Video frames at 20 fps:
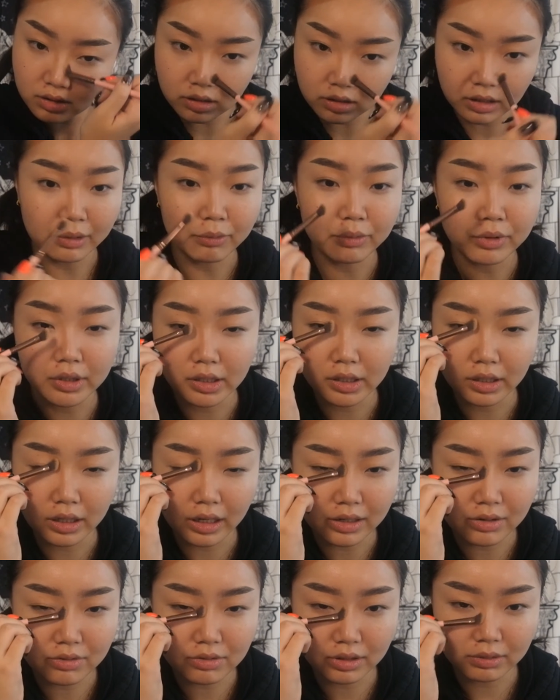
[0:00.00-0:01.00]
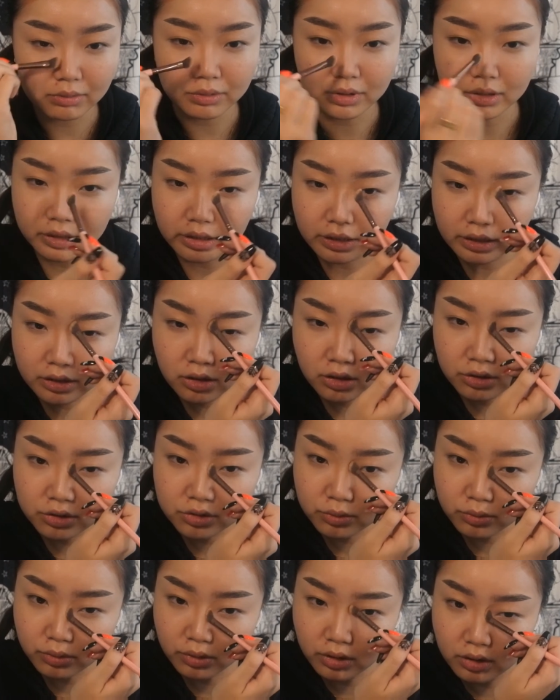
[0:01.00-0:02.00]
And I only really
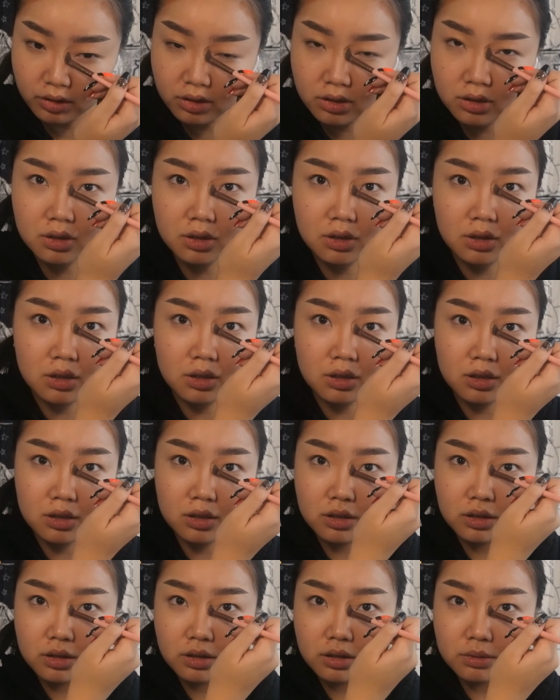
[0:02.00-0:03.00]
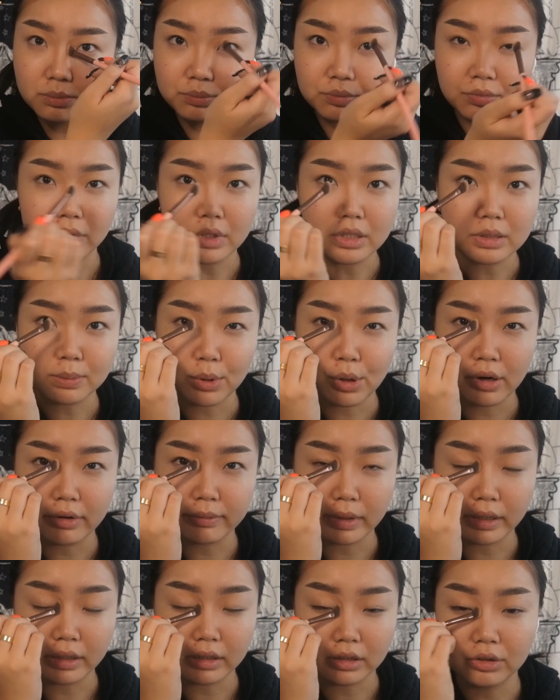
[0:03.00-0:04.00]
contour this part of
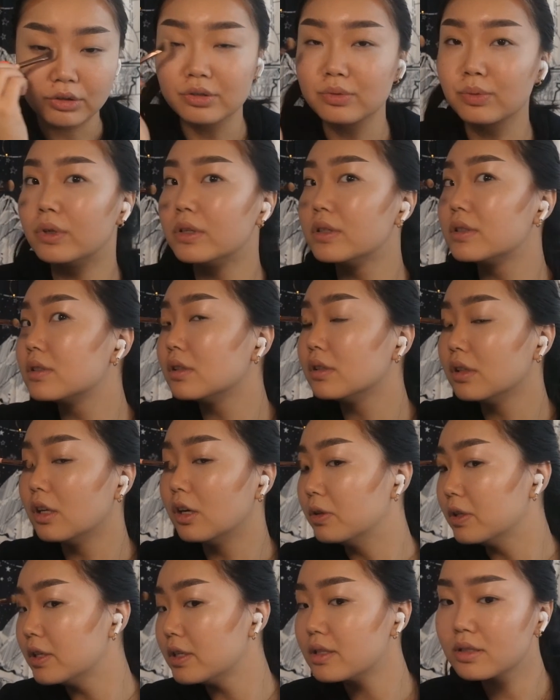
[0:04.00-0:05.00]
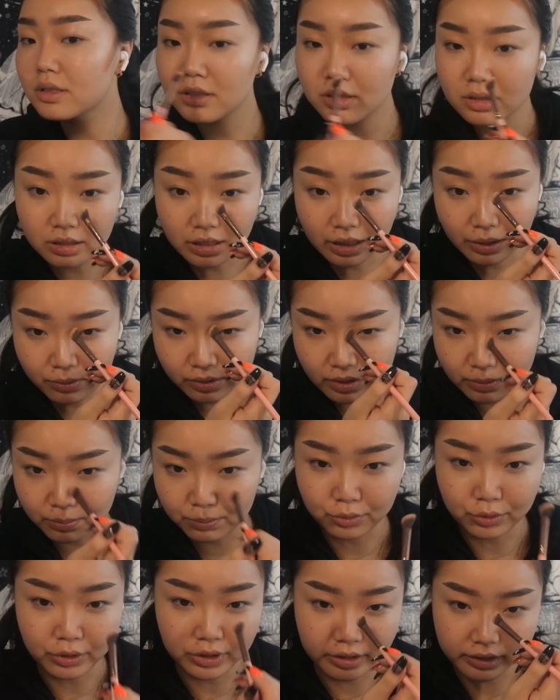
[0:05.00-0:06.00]
my nose where it's the lowest, and I want to
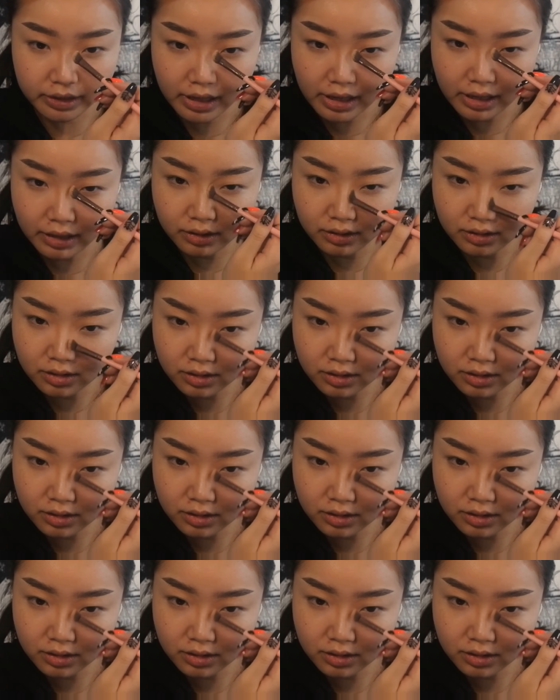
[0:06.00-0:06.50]
bring that